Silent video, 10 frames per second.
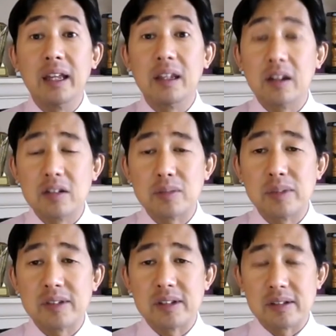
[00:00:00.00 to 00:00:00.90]
those
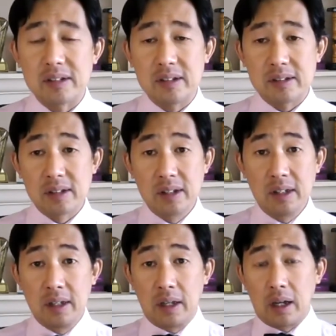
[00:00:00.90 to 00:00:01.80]
businesses.
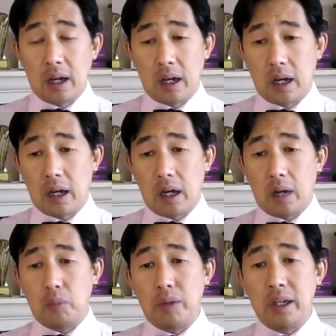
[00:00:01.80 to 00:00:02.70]

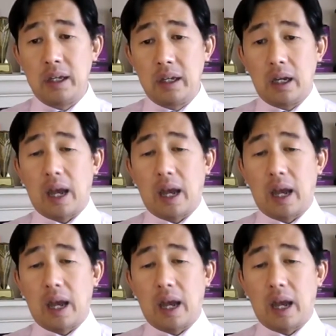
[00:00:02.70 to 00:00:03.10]
We